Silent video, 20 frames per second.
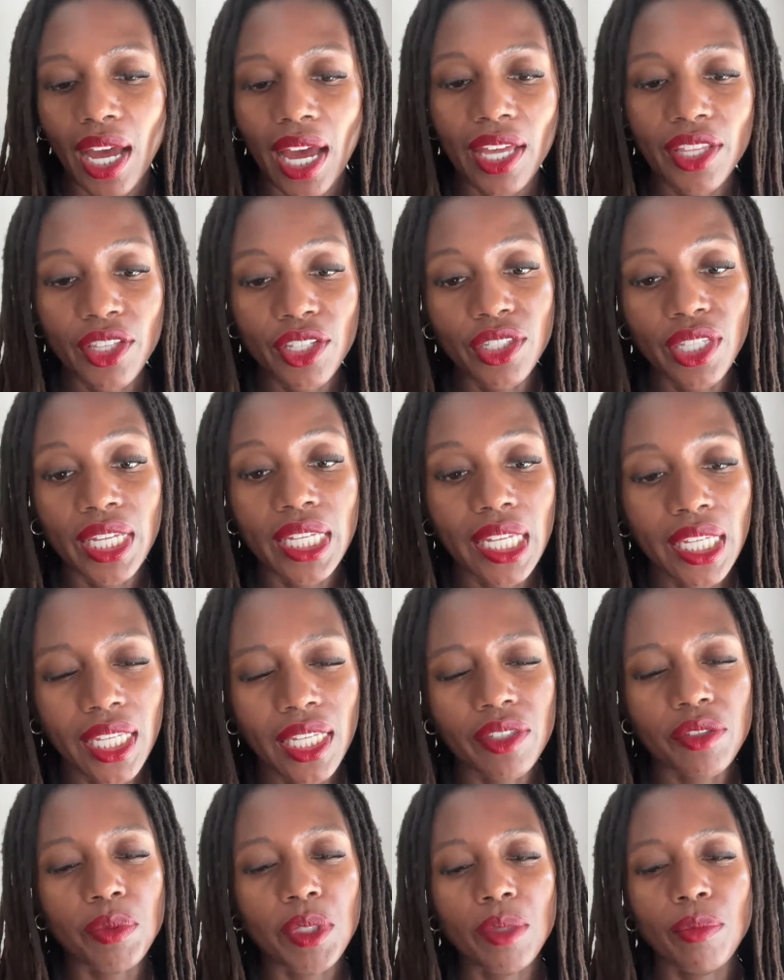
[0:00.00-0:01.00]
it
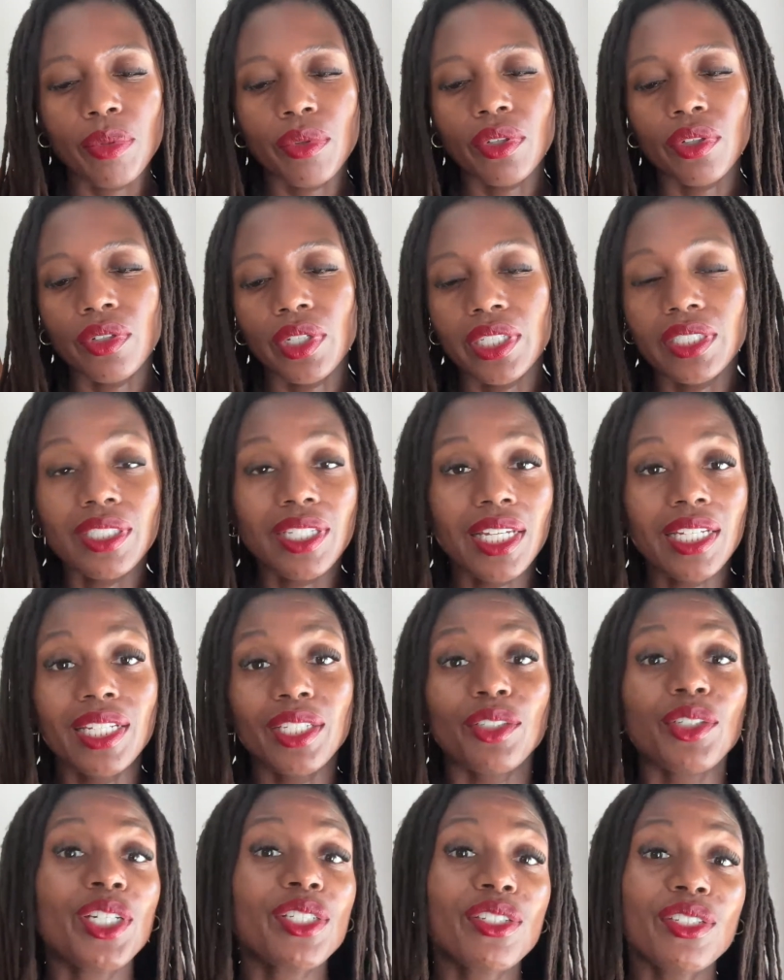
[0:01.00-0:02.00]
gives people, it
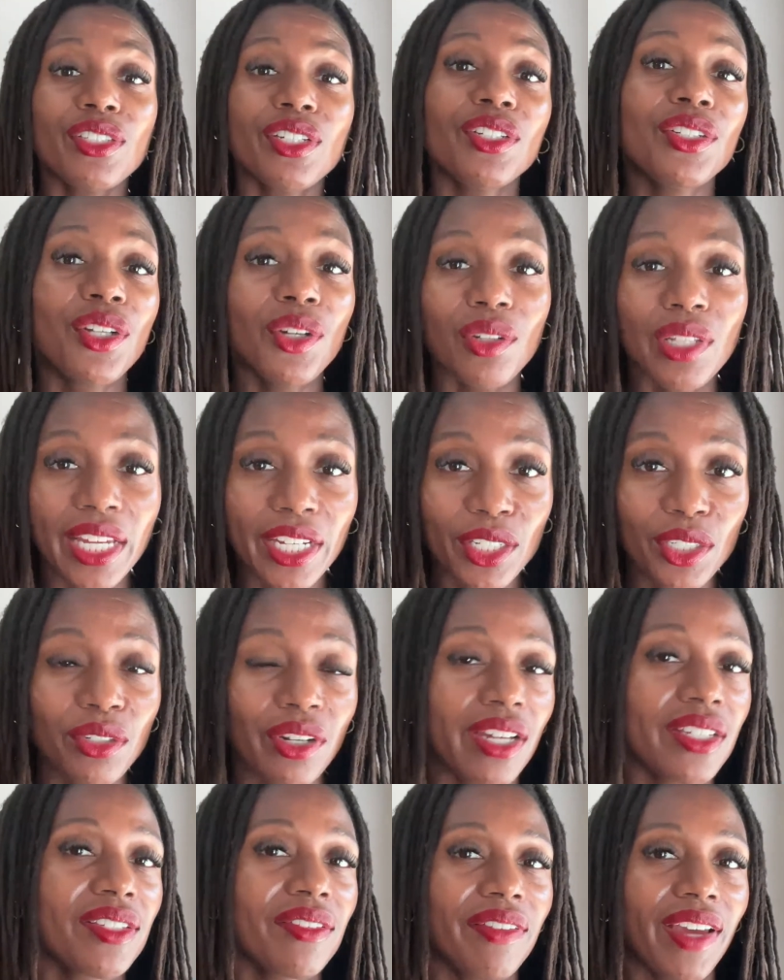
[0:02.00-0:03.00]
increases their know, like,
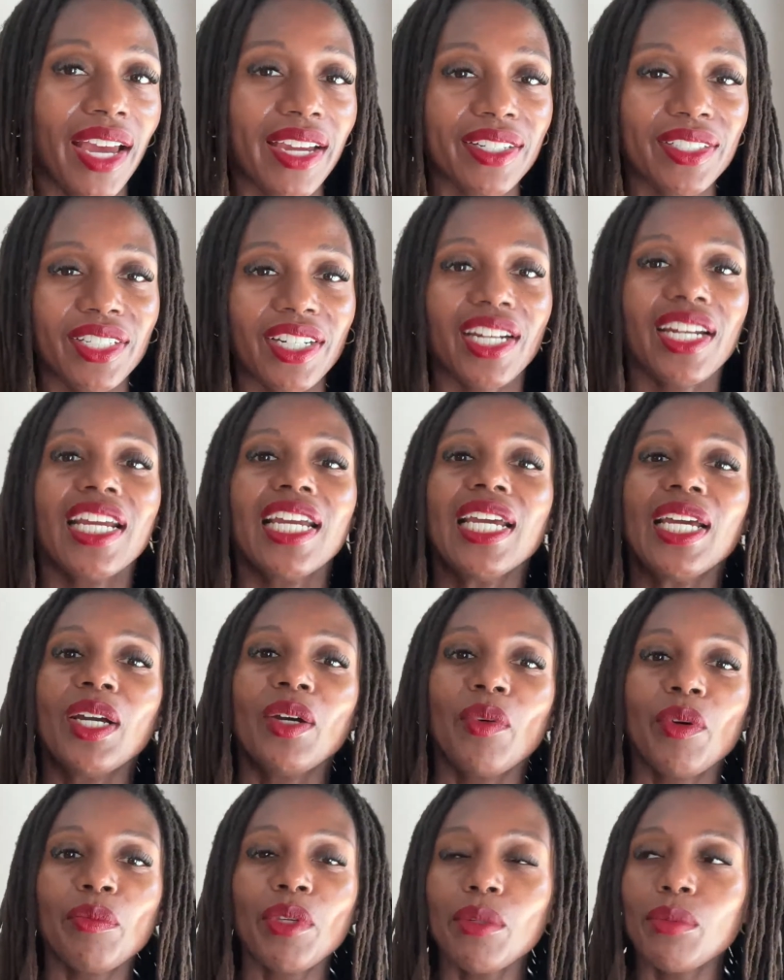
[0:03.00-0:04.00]
trust factor.
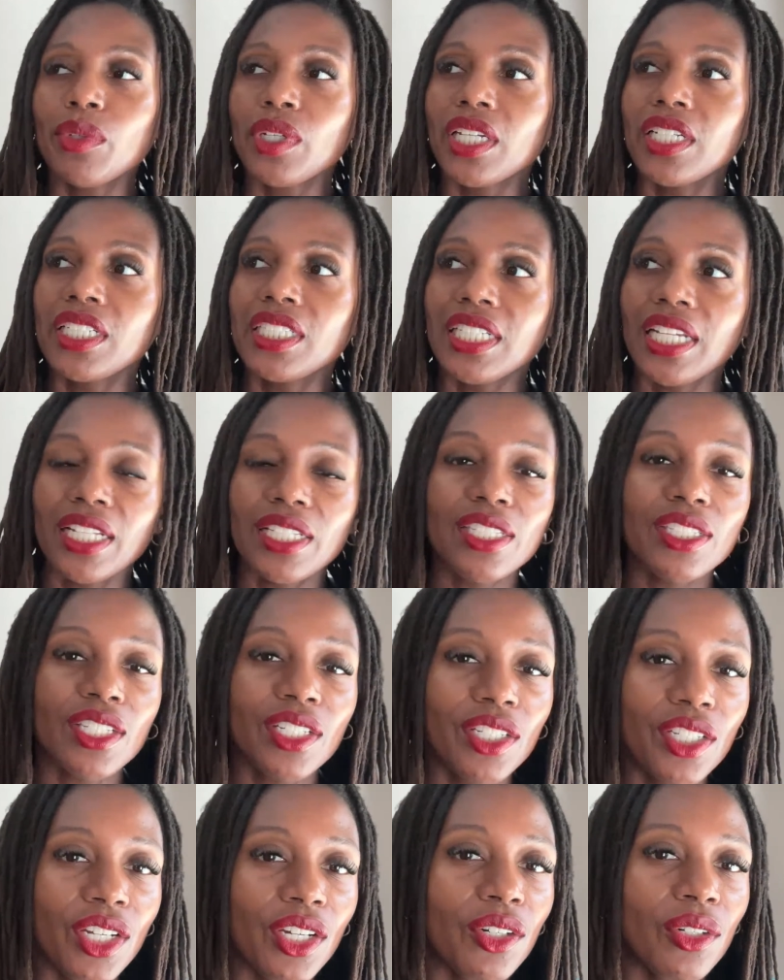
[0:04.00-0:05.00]
When people get a chance to
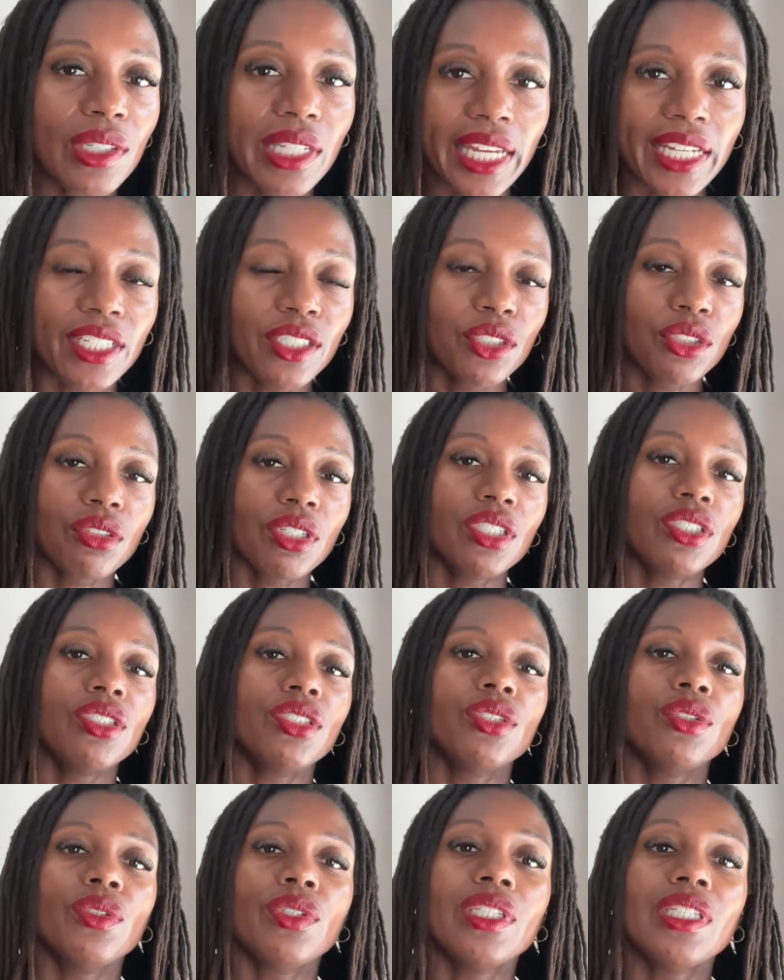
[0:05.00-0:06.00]
know, like, and trust
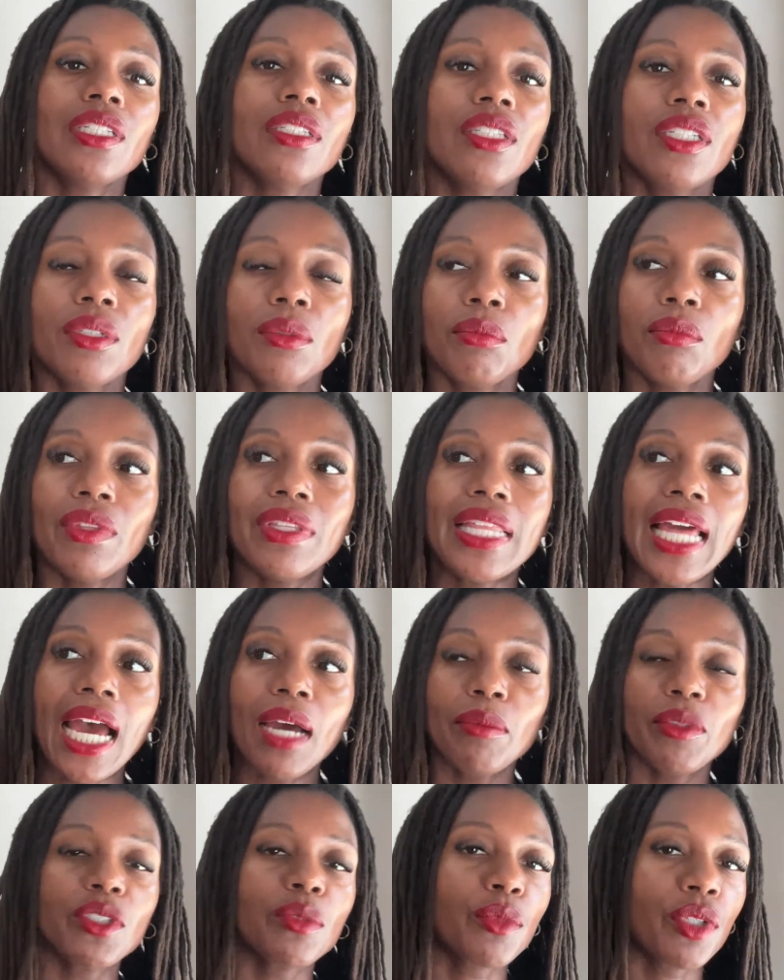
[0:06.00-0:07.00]
you, then they're that
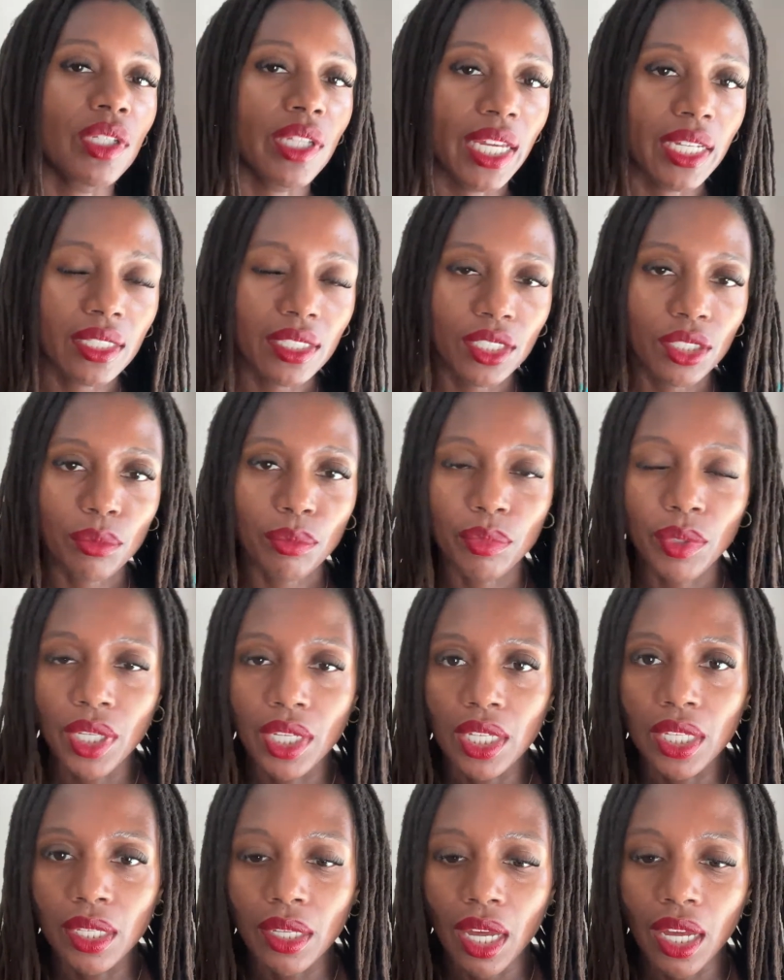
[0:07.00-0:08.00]
much more likely to
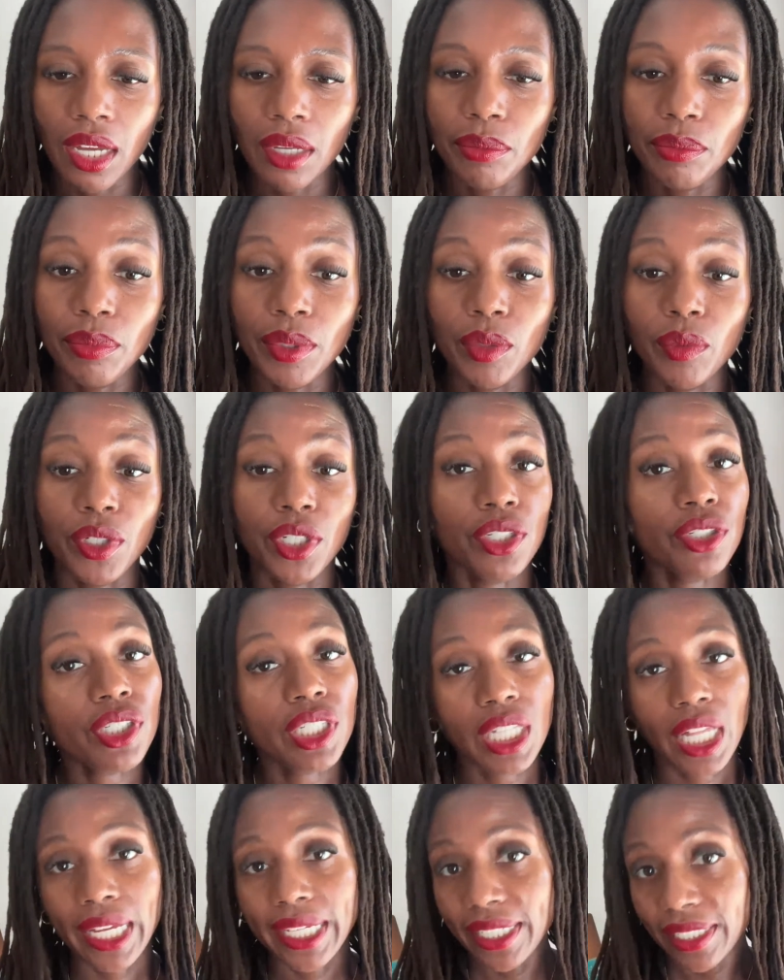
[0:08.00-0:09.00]
be one of your
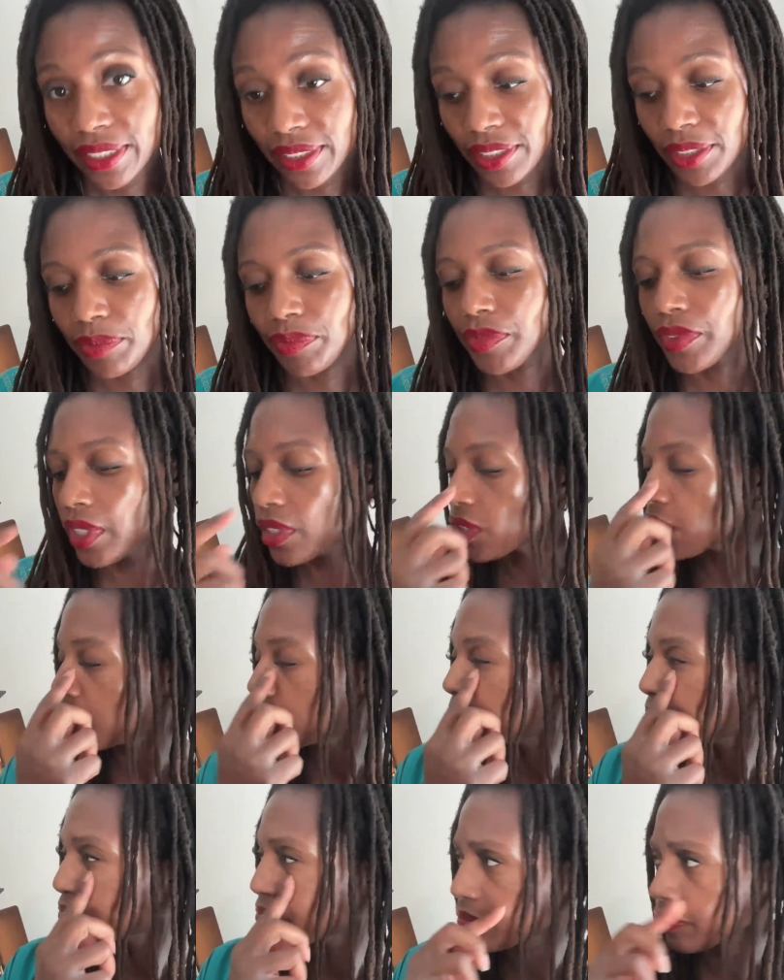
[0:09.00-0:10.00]
clients. And
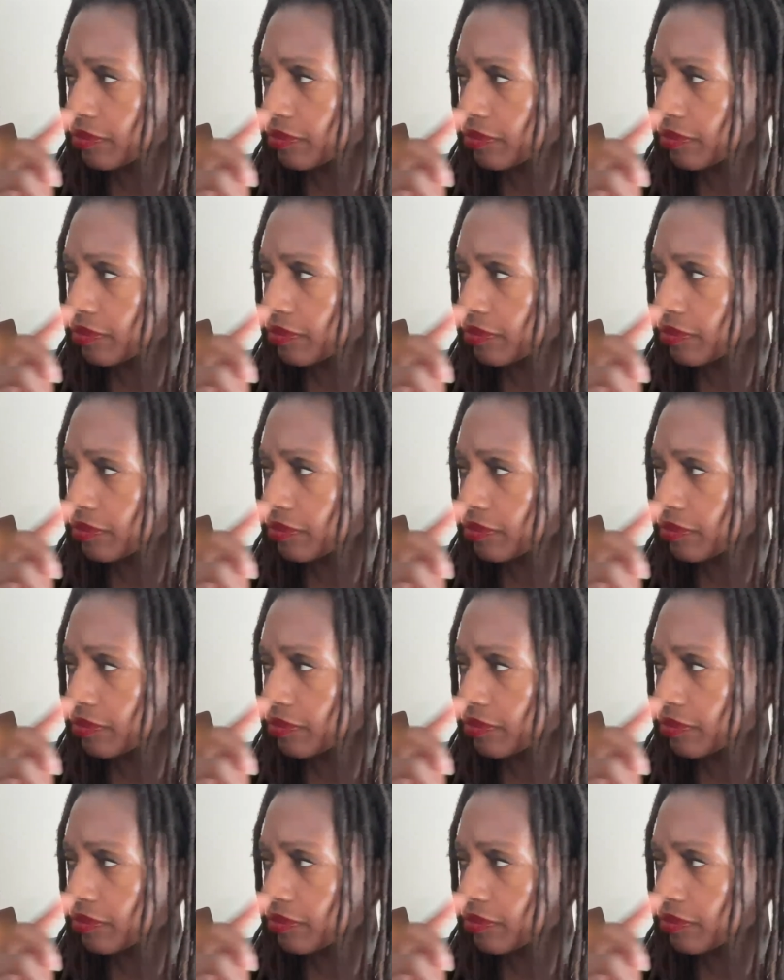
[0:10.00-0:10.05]
so